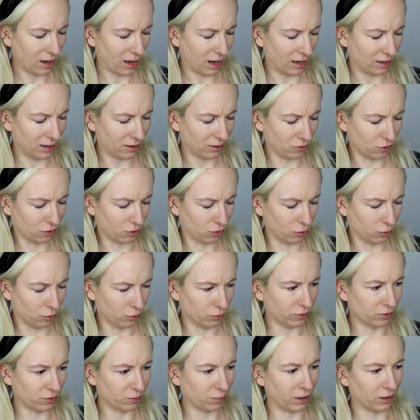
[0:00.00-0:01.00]
and
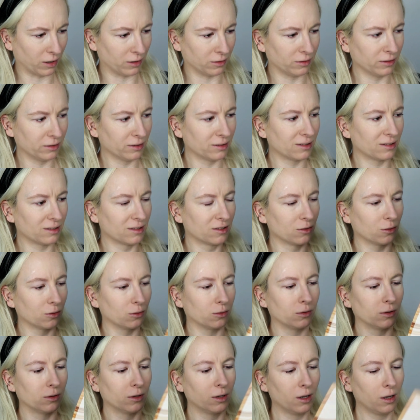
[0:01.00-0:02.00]
Cohlsworld.
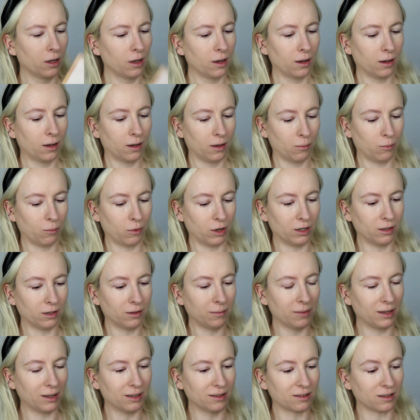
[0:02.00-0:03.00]
So one of
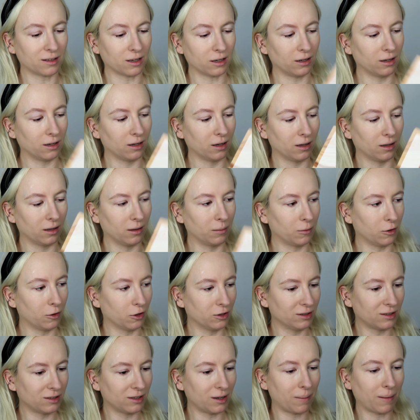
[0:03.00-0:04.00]
them has done the
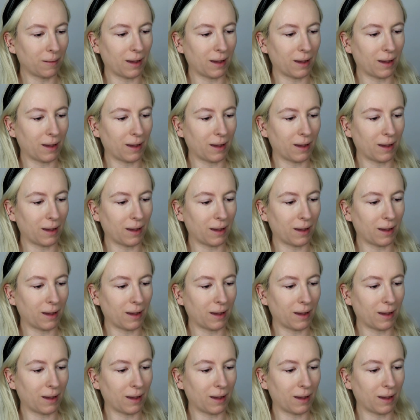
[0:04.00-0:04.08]
bronzer